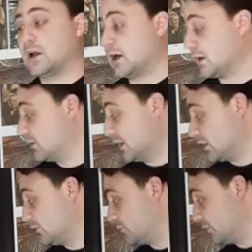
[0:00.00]
like
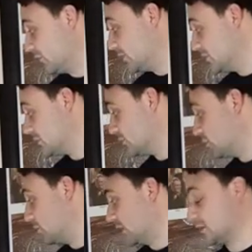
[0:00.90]
I've mentioned, the
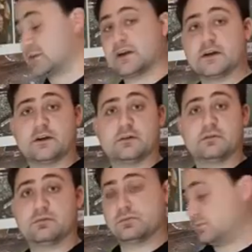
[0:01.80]
All Blacks, say
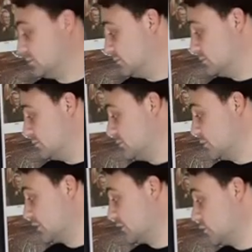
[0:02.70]

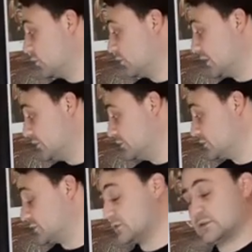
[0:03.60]
one of their core
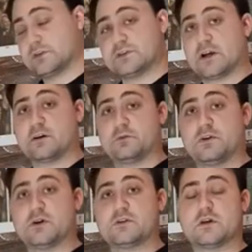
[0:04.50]
values is
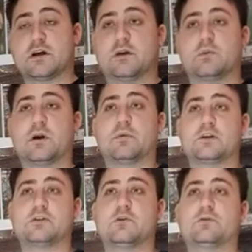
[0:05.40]
sacrifice. And Wayne Buck
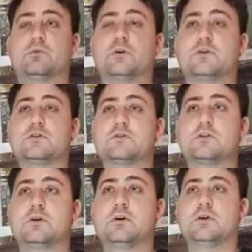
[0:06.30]
Shelford was
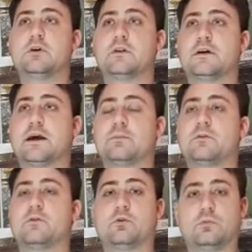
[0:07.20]
the
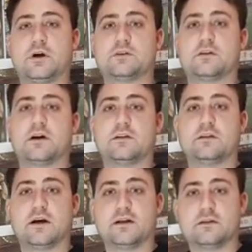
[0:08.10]
captain of the All Blacks in the
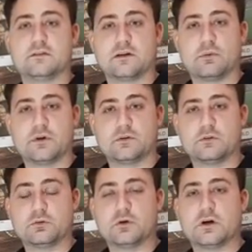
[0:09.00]
1980s, and they went on
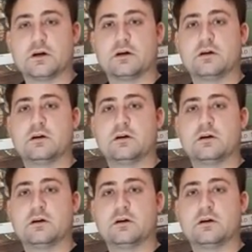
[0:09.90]
tour